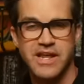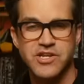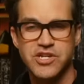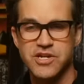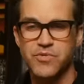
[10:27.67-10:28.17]
and
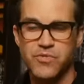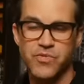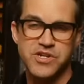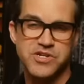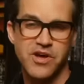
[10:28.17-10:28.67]
she
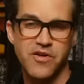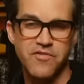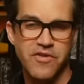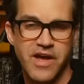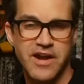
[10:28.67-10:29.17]
reached
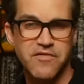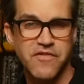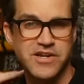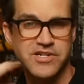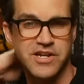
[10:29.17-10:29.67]
over and
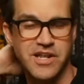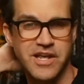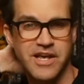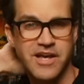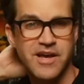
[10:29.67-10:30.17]

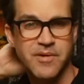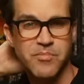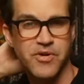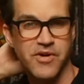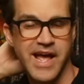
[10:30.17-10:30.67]
affectionately
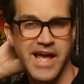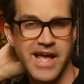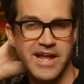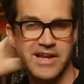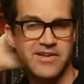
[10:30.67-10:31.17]
put her
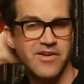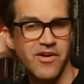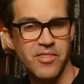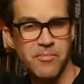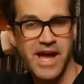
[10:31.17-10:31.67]
hand
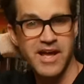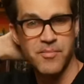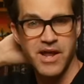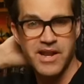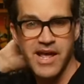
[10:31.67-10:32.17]
on the back of
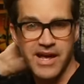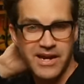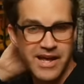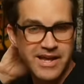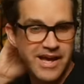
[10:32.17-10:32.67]
my neck
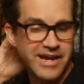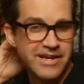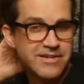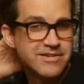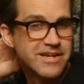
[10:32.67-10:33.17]
and like
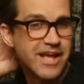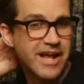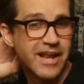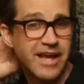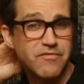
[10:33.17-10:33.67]
to
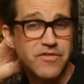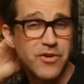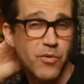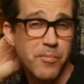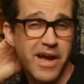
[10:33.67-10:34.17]
kind of like
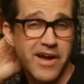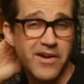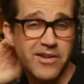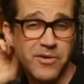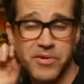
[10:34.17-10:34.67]
fiddle with my hair
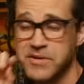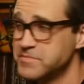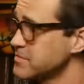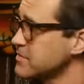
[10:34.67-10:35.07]
a little bit,